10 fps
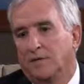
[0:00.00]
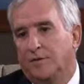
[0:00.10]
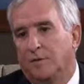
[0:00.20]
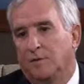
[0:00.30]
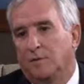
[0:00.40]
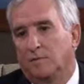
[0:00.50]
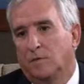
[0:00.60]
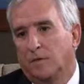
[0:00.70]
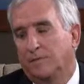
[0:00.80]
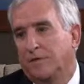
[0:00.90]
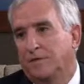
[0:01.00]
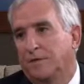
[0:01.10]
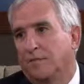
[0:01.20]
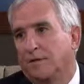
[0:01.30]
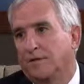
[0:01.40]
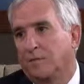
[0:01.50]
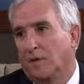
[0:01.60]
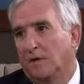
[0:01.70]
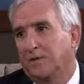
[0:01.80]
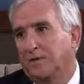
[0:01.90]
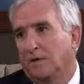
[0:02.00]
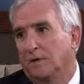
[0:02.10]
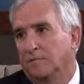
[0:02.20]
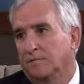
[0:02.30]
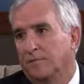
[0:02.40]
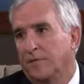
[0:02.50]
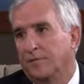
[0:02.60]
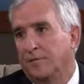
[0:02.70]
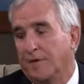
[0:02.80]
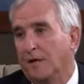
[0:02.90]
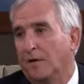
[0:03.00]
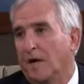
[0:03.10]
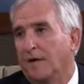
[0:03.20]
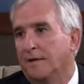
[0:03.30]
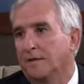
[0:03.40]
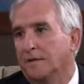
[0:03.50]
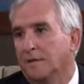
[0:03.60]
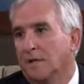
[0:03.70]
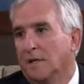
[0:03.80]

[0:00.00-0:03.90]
General William T. Sherman's march through the Carolinas.